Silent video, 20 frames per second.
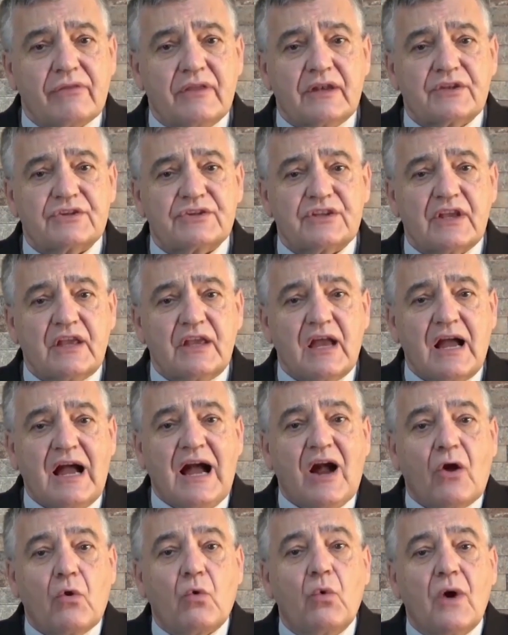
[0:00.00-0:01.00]
of
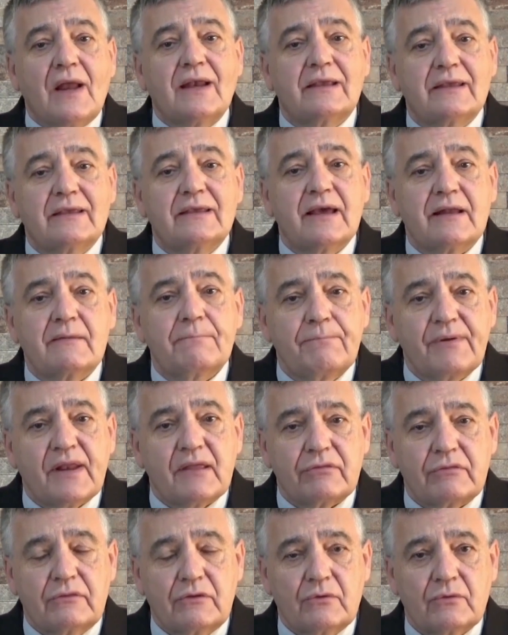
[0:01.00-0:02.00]
surrendering
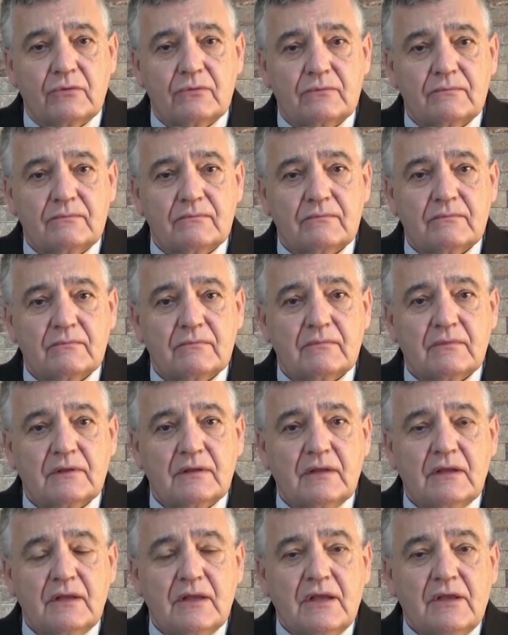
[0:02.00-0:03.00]
to
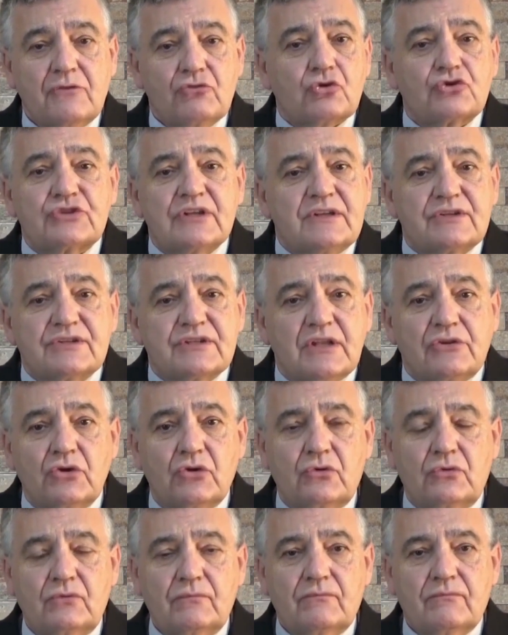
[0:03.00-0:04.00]
instinct, because
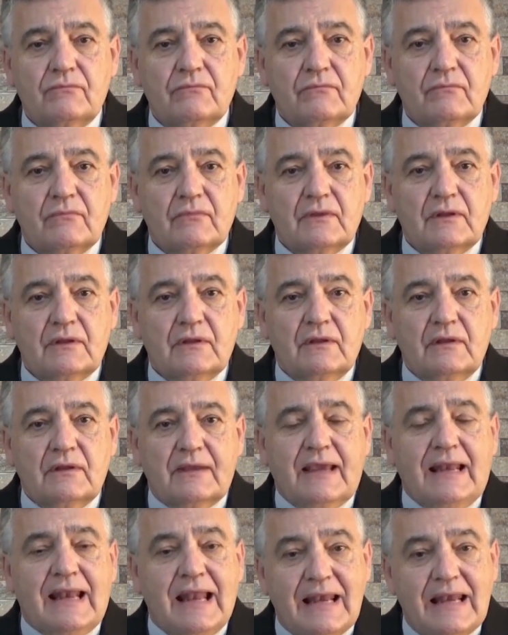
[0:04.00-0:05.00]
that is not
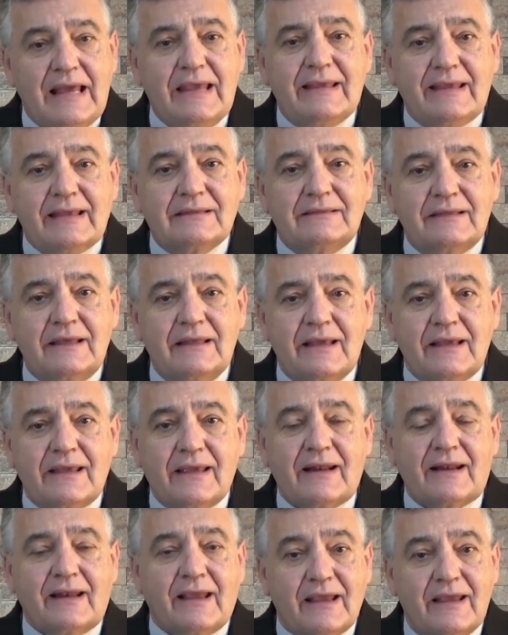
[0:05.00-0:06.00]
Christian love,
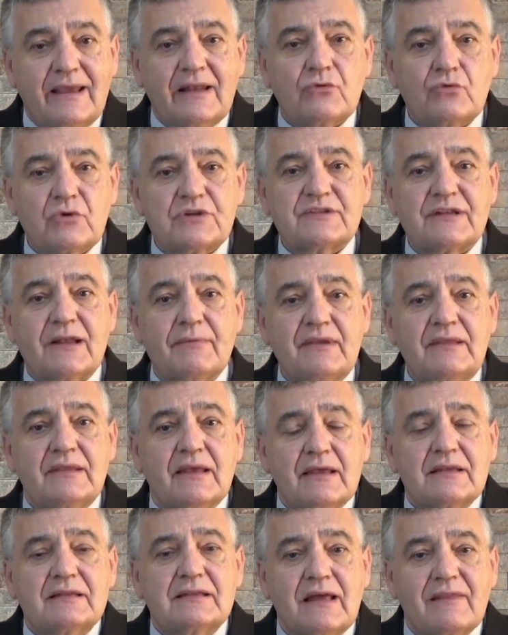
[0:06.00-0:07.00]
and I doubt
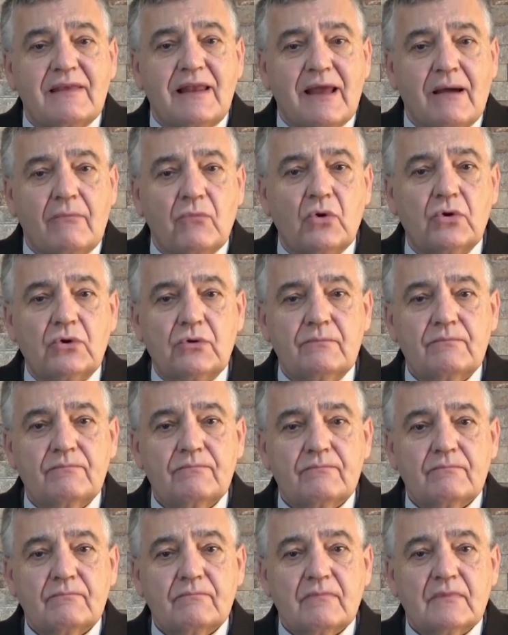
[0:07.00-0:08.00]
that it can
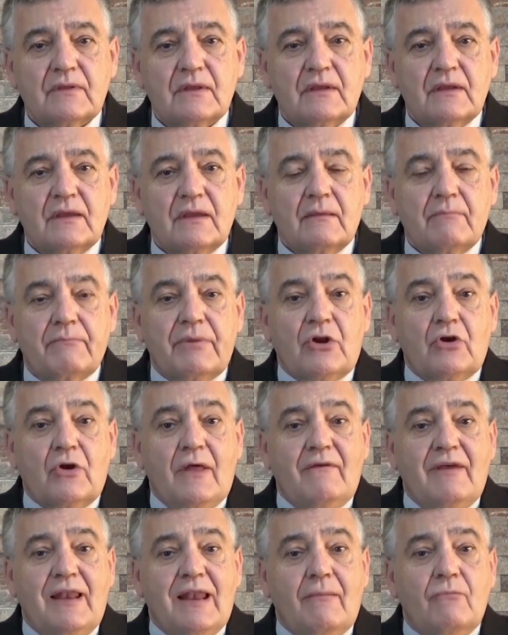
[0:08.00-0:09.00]
be a
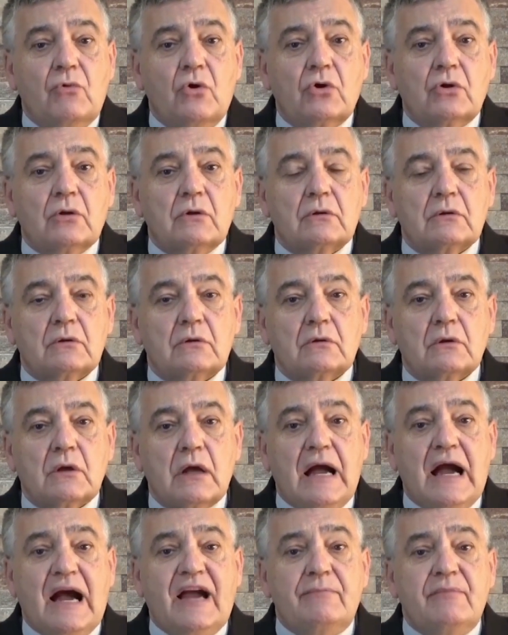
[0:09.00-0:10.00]
considered love,
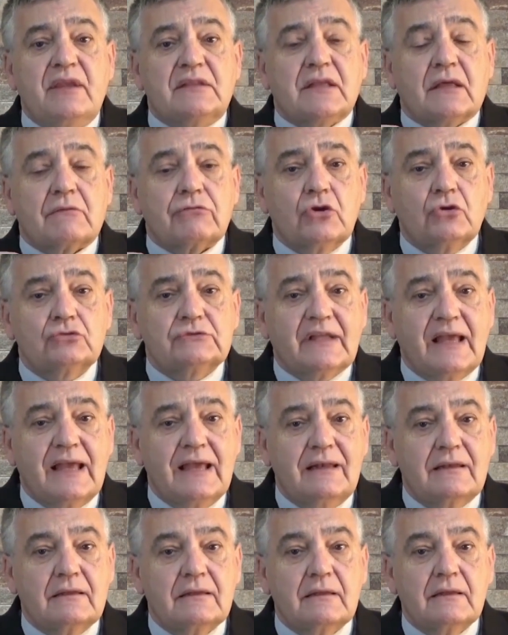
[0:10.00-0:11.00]
although
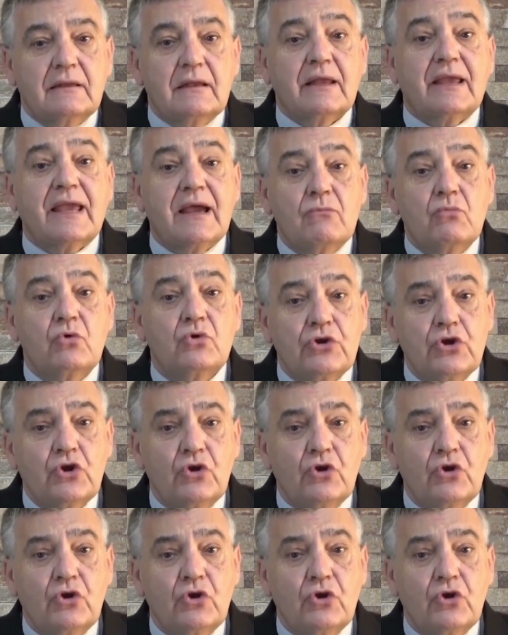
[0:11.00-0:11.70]
some give it